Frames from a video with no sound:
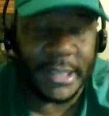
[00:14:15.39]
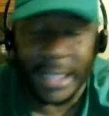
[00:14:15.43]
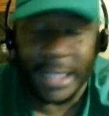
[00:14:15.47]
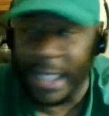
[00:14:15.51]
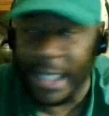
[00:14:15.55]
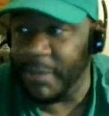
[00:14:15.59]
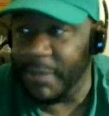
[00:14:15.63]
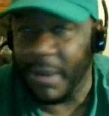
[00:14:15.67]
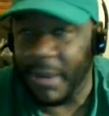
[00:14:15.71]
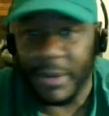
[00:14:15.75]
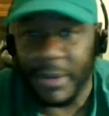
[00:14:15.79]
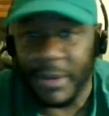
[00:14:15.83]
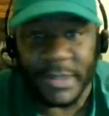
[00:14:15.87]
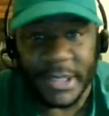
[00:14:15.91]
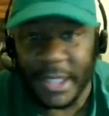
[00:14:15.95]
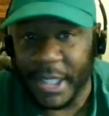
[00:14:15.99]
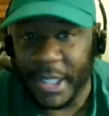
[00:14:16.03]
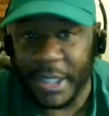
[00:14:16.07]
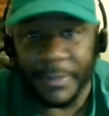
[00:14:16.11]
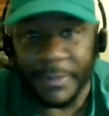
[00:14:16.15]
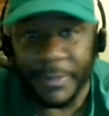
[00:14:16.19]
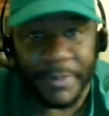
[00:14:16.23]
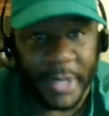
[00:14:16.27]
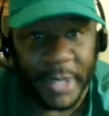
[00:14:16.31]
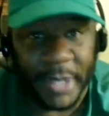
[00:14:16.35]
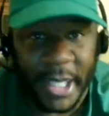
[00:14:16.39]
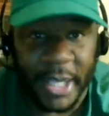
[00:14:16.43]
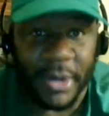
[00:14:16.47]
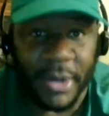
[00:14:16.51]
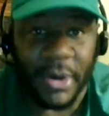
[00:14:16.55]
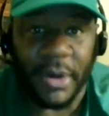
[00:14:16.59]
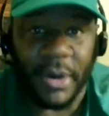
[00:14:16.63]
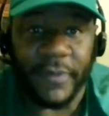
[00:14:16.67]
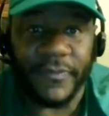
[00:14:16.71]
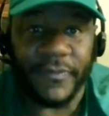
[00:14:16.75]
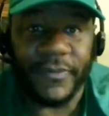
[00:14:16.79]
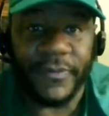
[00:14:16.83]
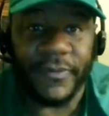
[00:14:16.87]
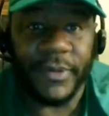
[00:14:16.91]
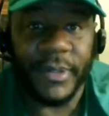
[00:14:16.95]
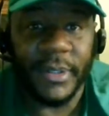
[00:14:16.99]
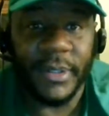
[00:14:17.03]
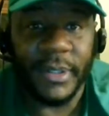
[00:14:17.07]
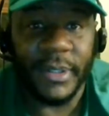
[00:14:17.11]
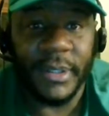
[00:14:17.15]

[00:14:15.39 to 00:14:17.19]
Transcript: this team. I was there in the playoff.